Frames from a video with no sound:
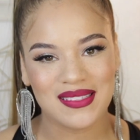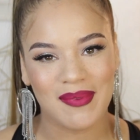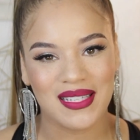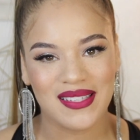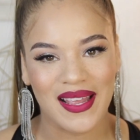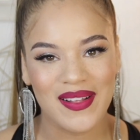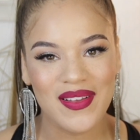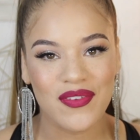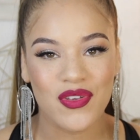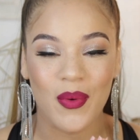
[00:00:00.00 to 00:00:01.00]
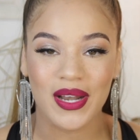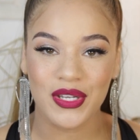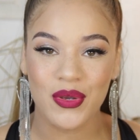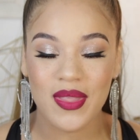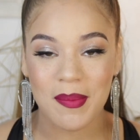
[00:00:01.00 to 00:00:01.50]
to my channel. If you are
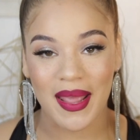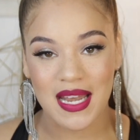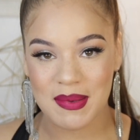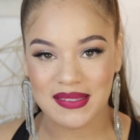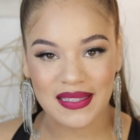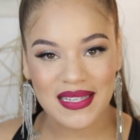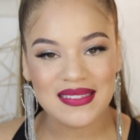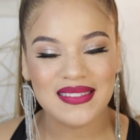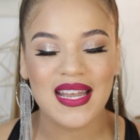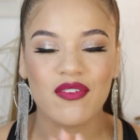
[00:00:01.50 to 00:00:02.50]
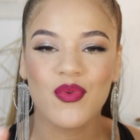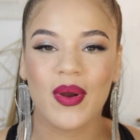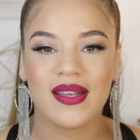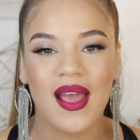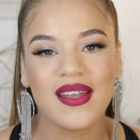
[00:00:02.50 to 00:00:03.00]
new, then my name is Allis, and if you
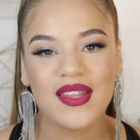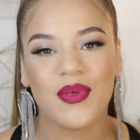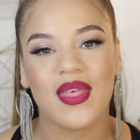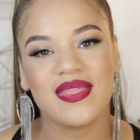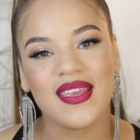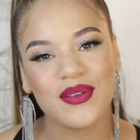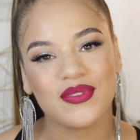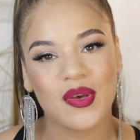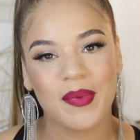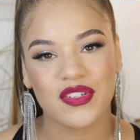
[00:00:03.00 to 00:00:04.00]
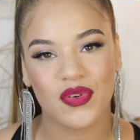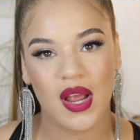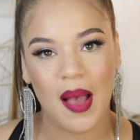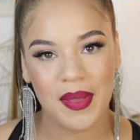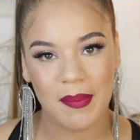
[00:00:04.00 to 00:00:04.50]
are not new, then thank you so much for
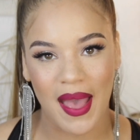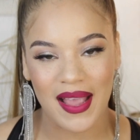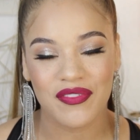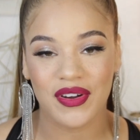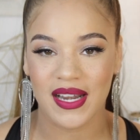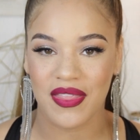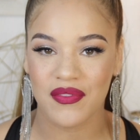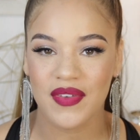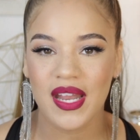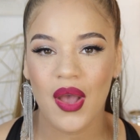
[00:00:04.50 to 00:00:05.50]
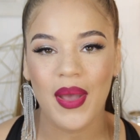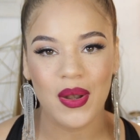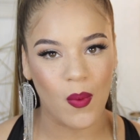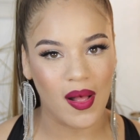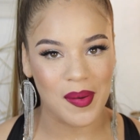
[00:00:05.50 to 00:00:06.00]
coming back for another video,
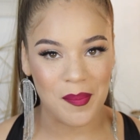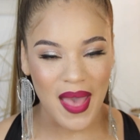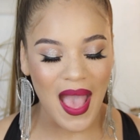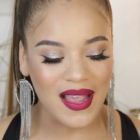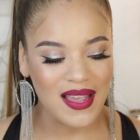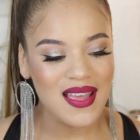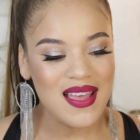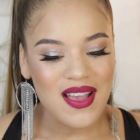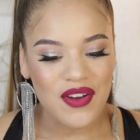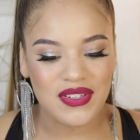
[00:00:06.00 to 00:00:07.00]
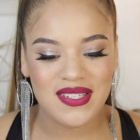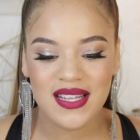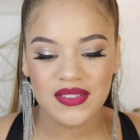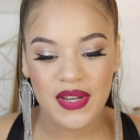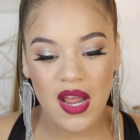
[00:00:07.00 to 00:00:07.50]
and welcome back. For
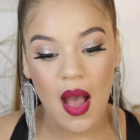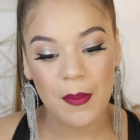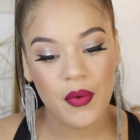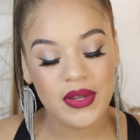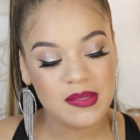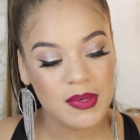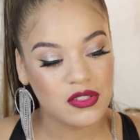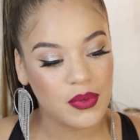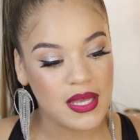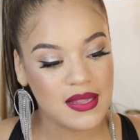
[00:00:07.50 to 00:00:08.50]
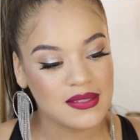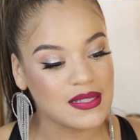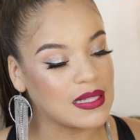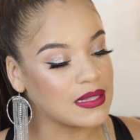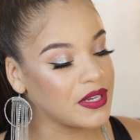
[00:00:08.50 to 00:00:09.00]
today's video, I'm going to be doing this
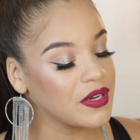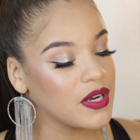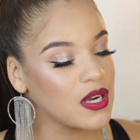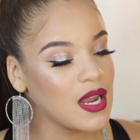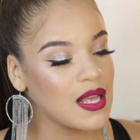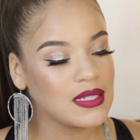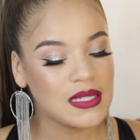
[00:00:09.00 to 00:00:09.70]
glitter,